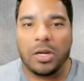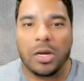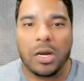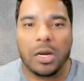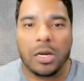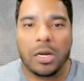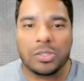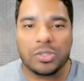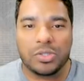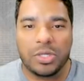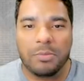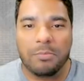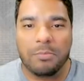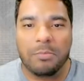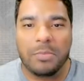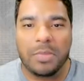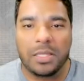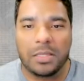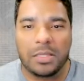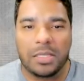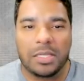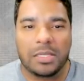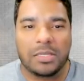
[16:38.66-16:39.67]
hundred
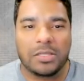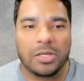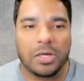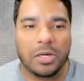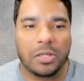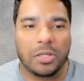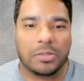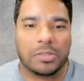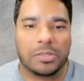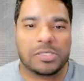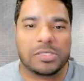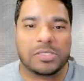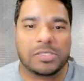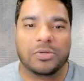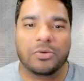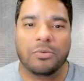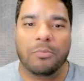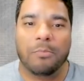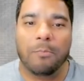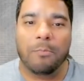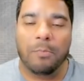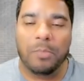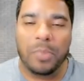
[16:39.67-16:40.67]
million dollars
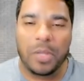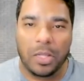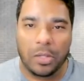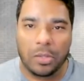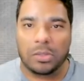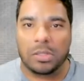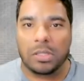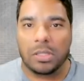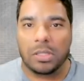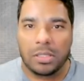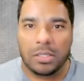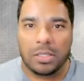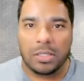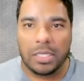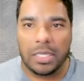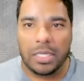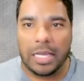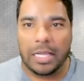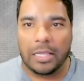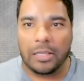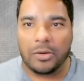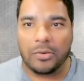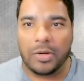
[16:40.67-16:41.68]
to build the
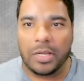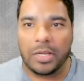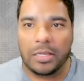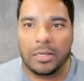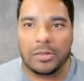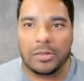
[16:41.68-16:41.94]
Algorand